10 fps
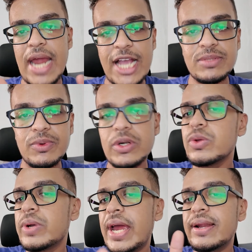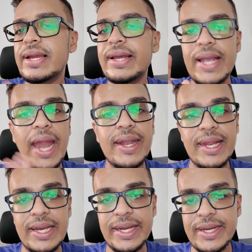dashboard you can click and
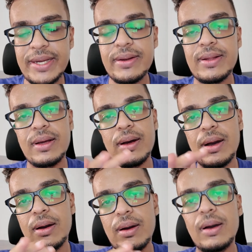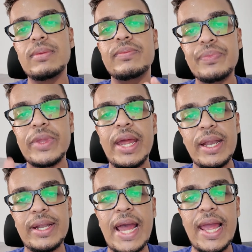delete it
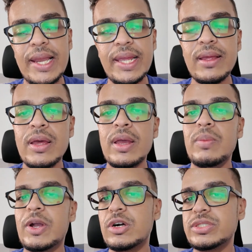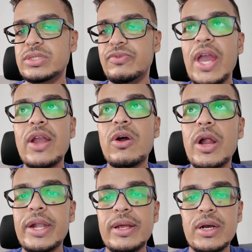entirely, because we are
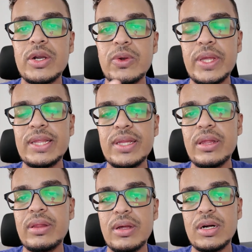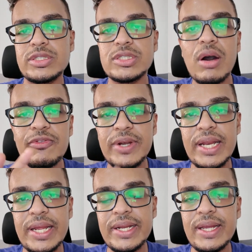not doing this soft
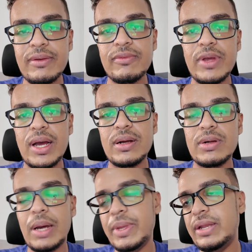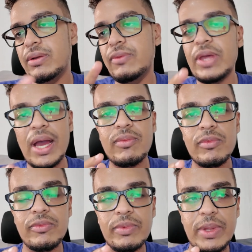deleting. We are
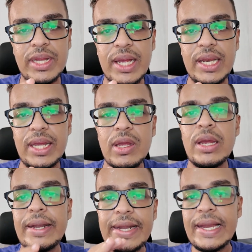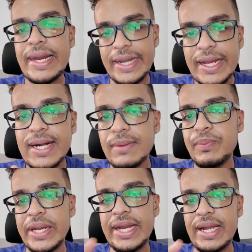basically deleting
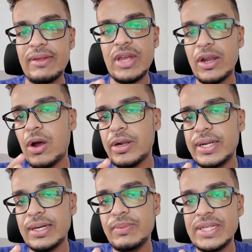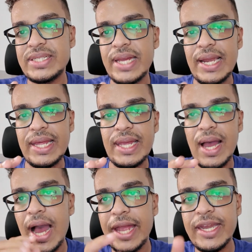completely. We are not basically
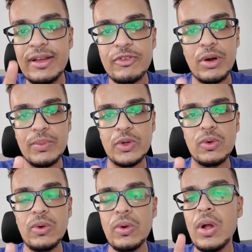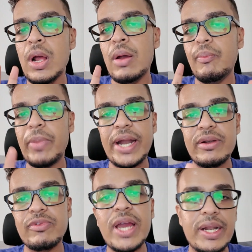hiding from you,
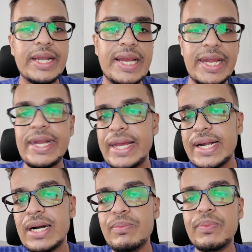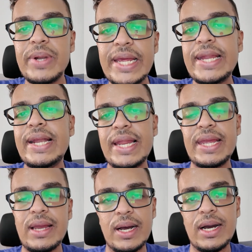but we are deleting
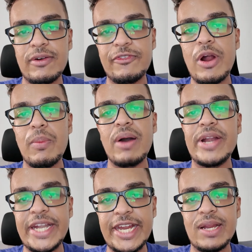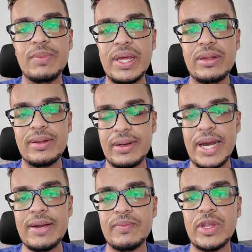completely from our database,
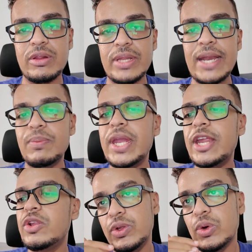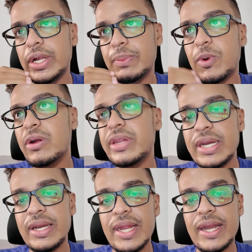right? So that means your
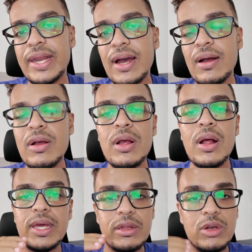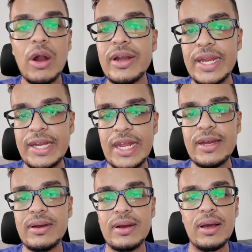repository data is not
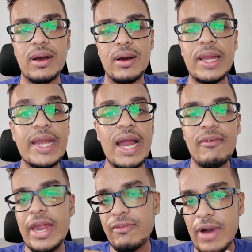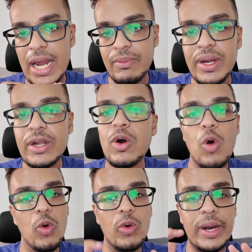retained in our environment
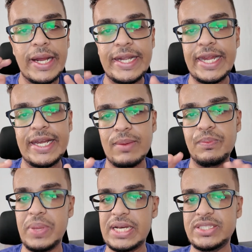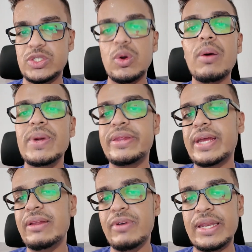or a database. You are
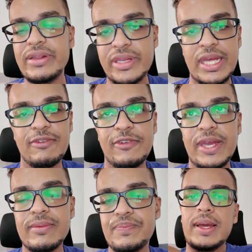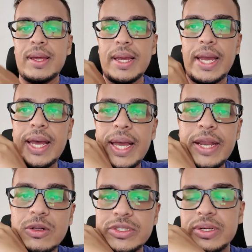basically very safe here.
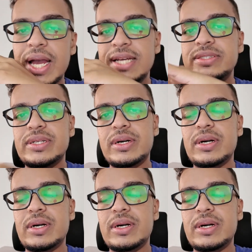And also guys,